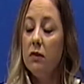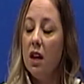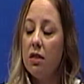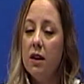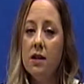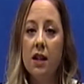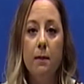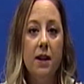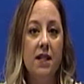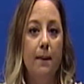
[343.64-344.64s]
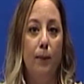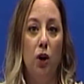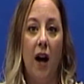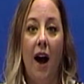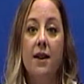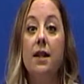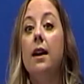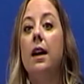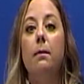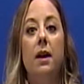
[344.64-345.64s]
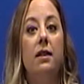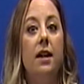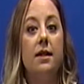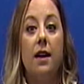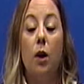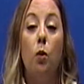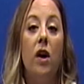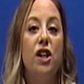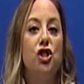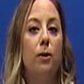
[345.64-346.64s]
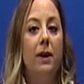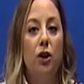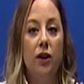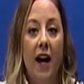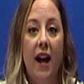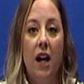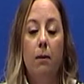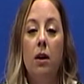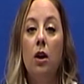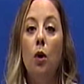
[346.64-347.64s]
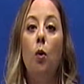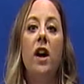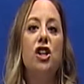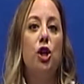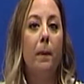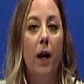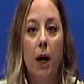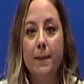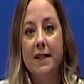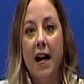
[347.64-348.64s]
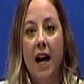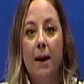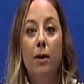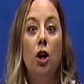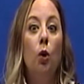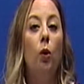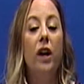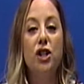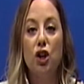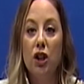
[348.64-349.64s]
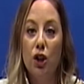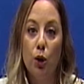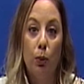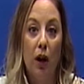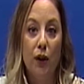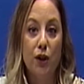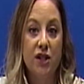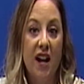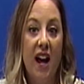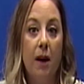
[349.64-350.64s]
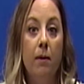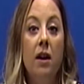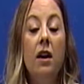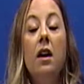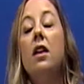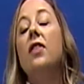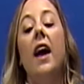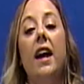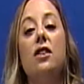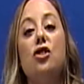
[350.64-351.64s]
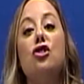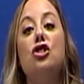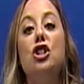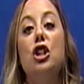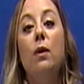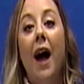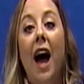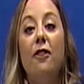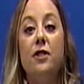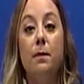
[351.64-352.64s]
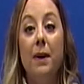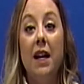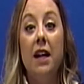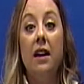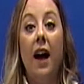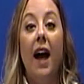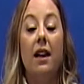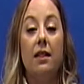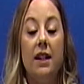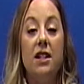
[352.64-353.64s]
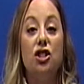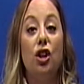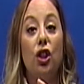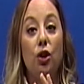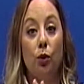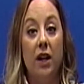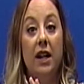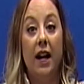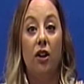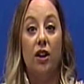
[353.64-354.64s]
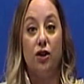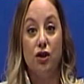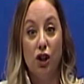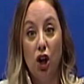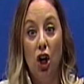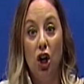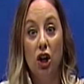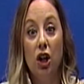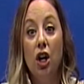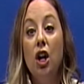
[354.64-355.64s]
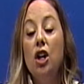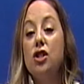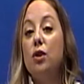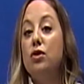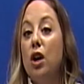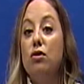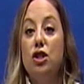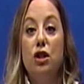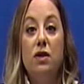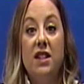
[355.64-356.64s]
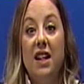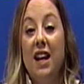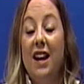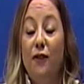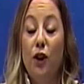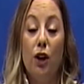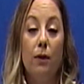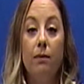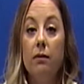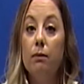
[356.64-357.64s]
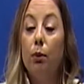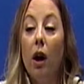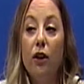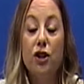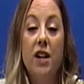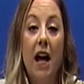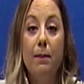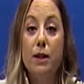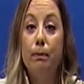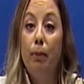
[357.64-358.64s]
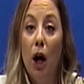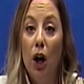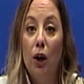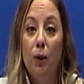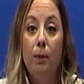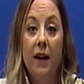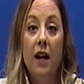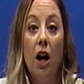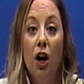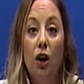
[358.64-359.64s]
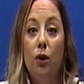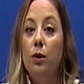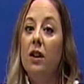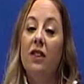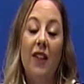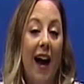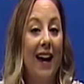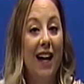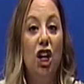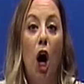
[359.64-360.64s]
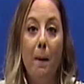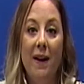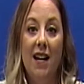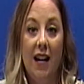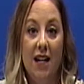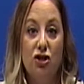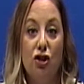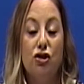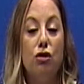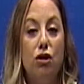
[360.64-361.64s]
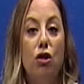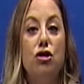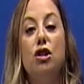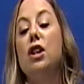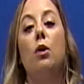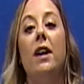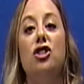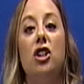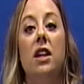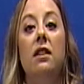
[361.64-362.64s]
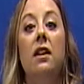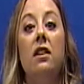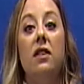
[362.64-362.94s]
These can be simple, guys. It can be things like, what is your middle name? What is your mom's name? What is your little brother's name? The answers do have to be at least 3 characters long. So don't choose, if your brother's name is Bo, B-O, that cannot be an answer. So don't choose a question that